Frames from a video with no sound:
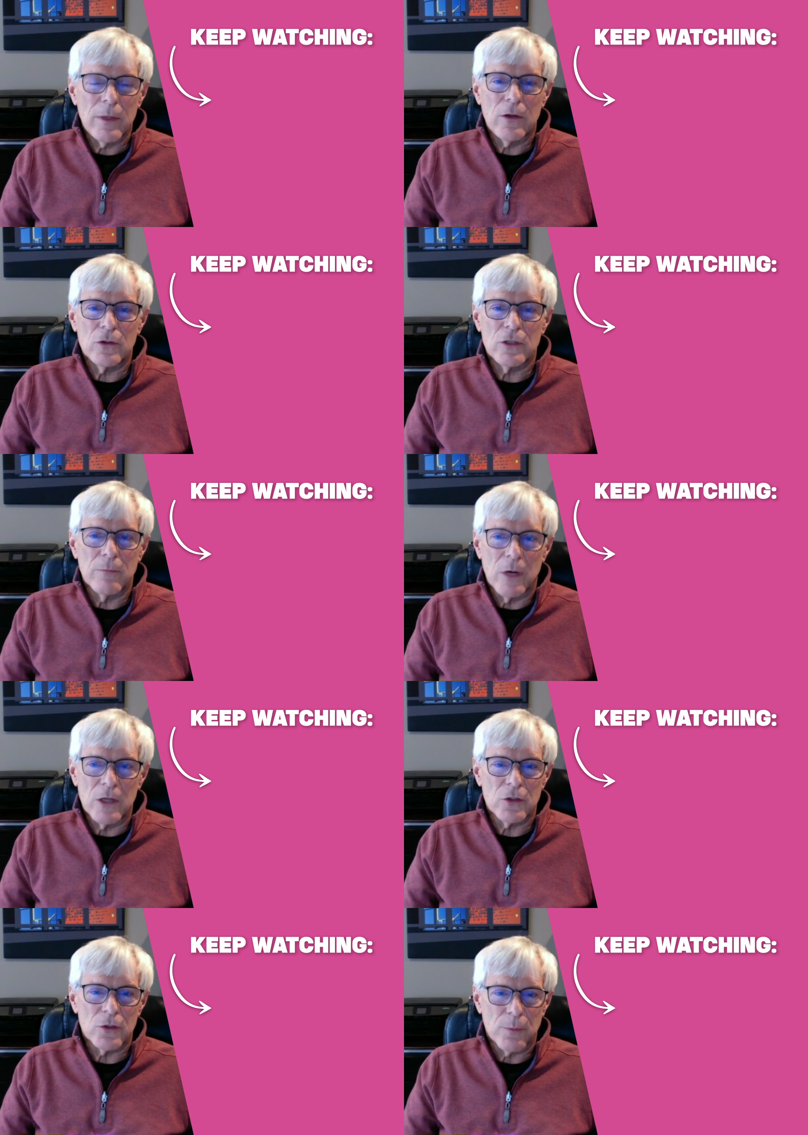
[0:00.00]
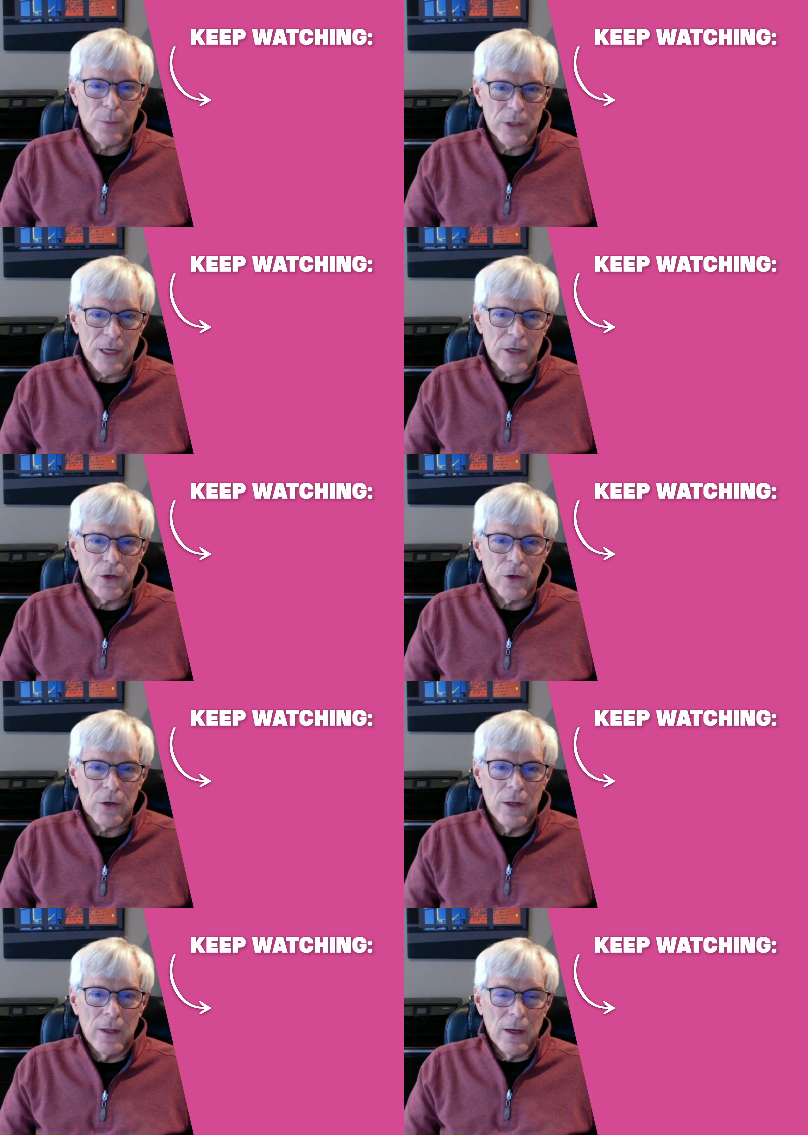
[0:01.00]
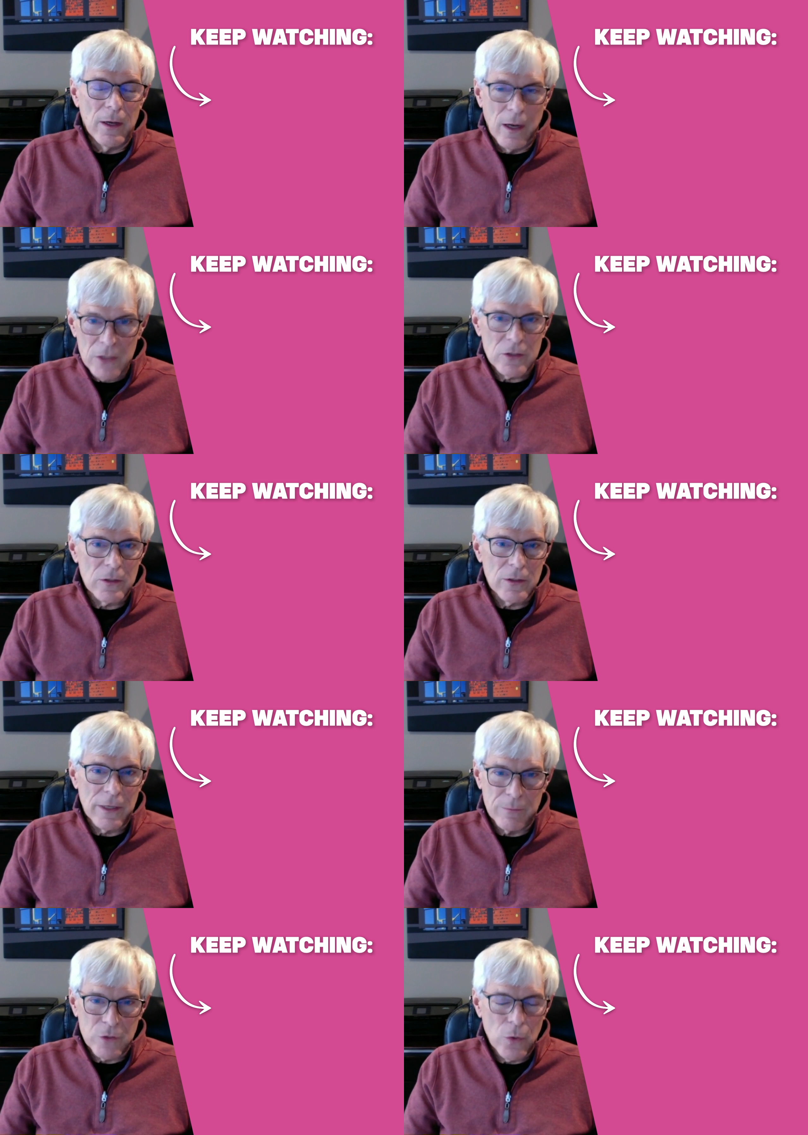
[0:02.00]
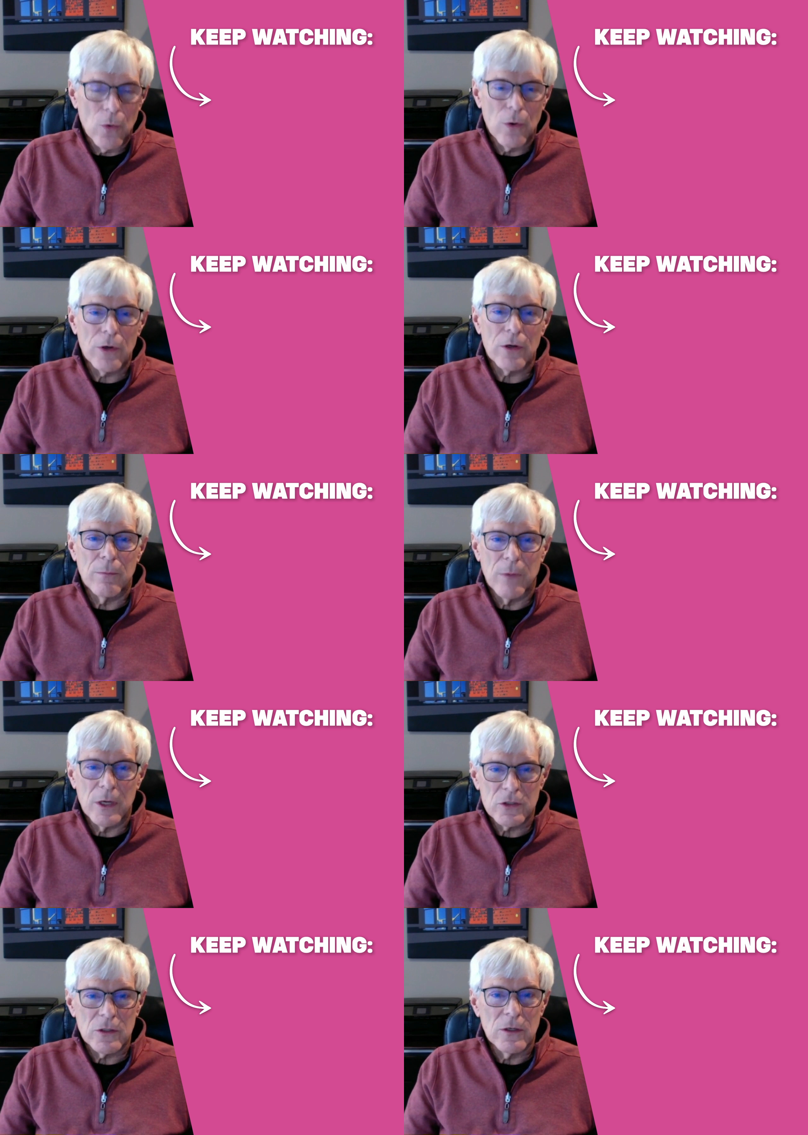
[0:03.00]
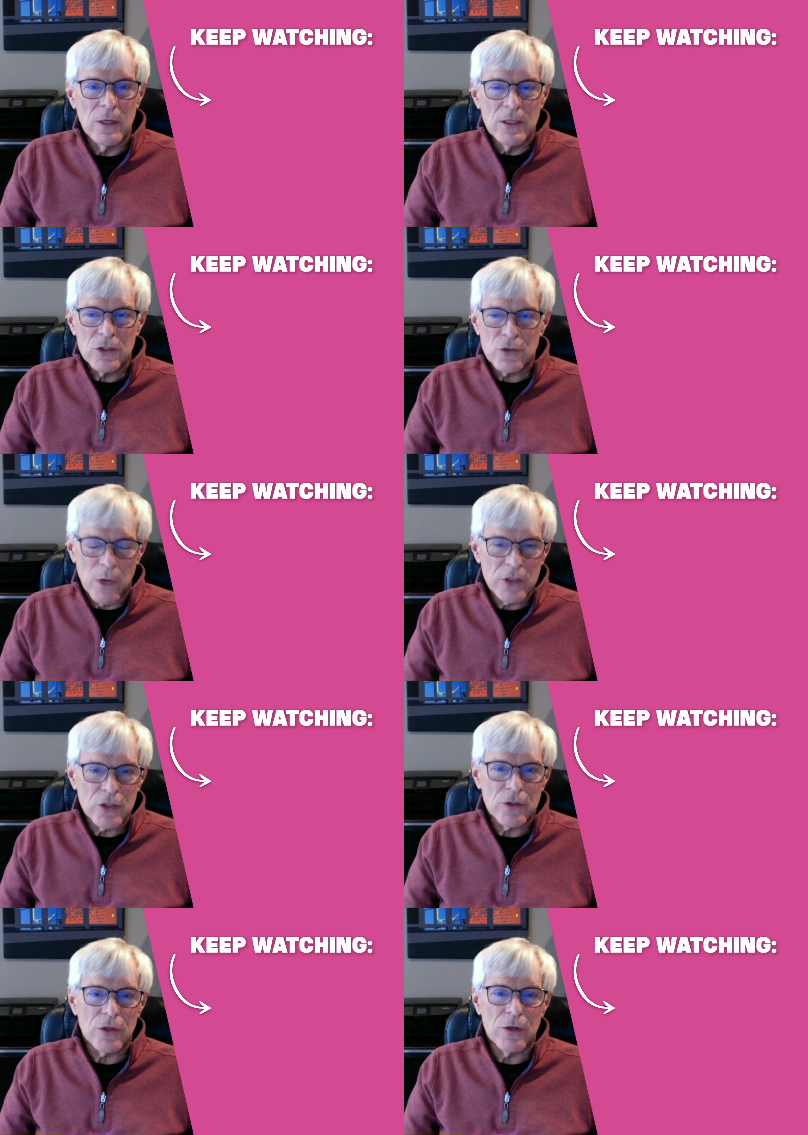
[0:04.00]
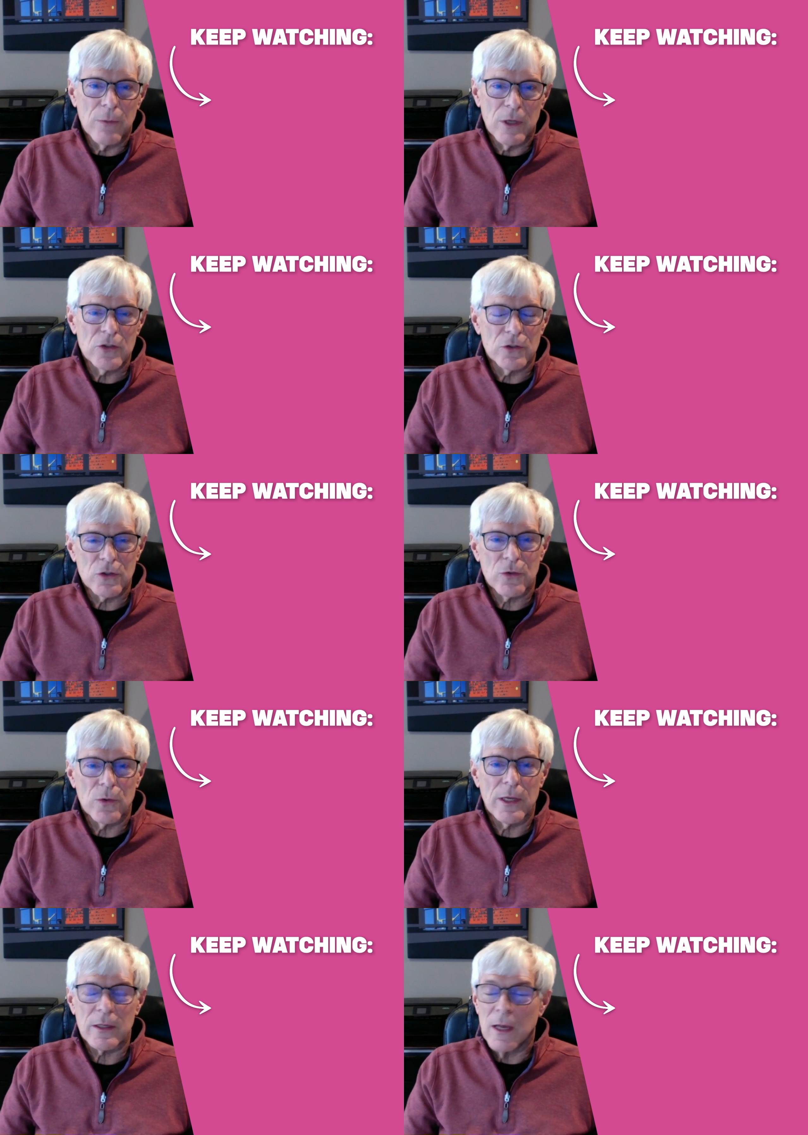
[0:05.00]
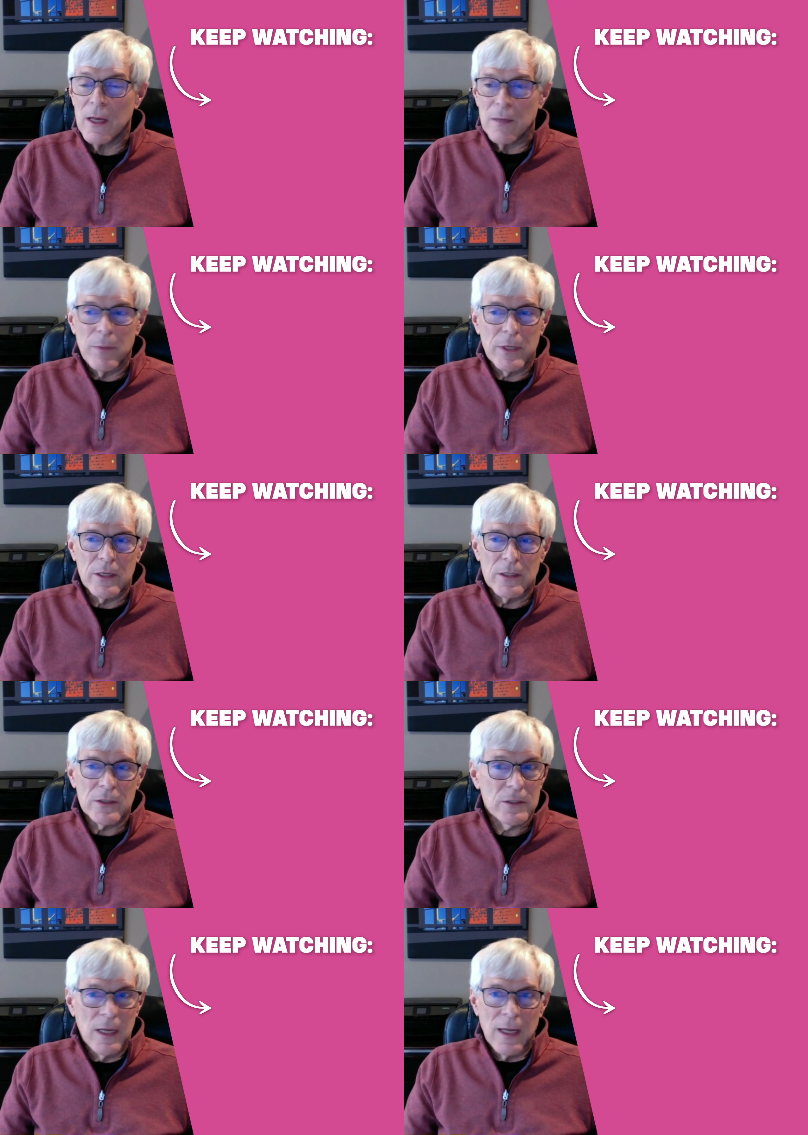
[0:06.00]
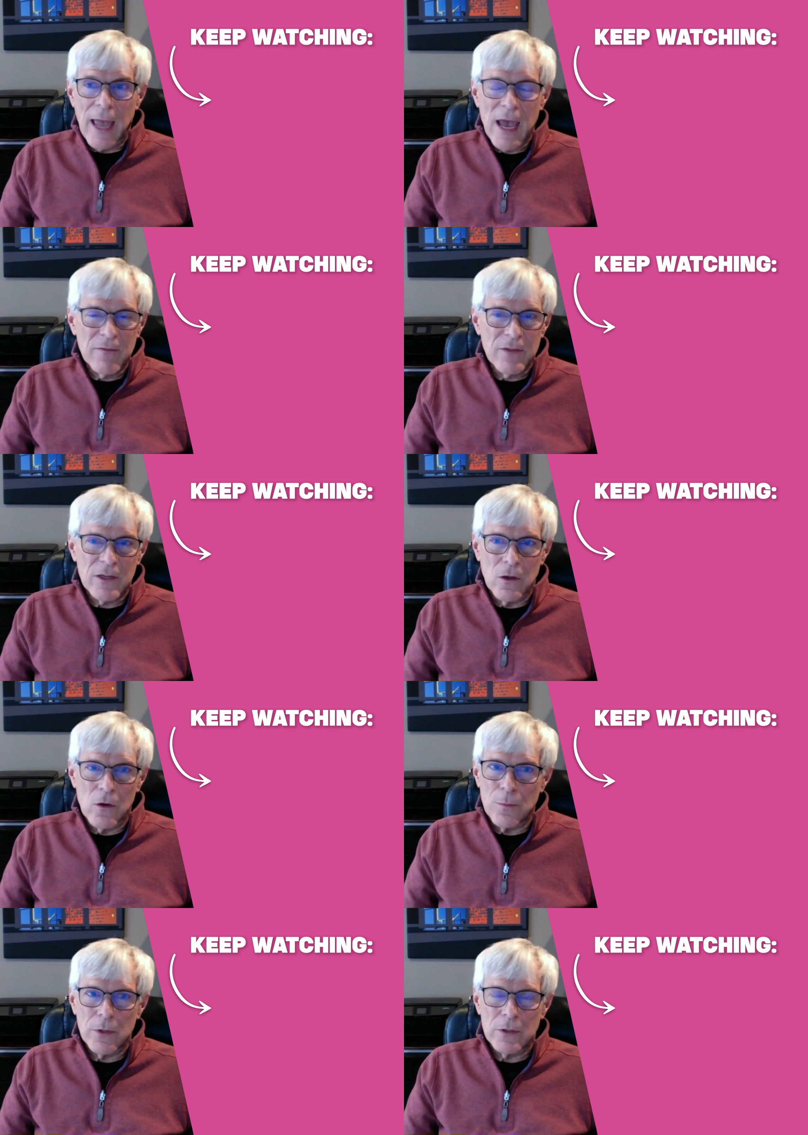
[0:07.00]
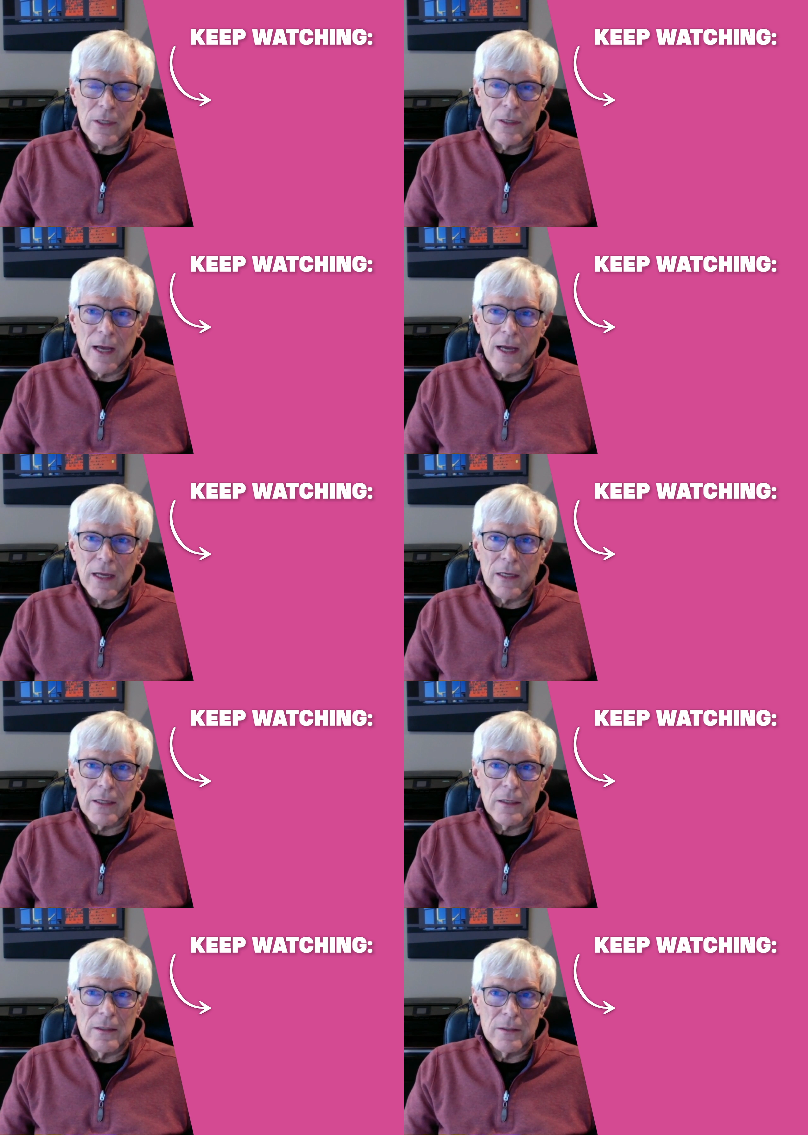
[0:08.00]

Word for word: be using muscle to protect your muscle mTOR, your muscle structure, your muscle strength, because having a low protein diet,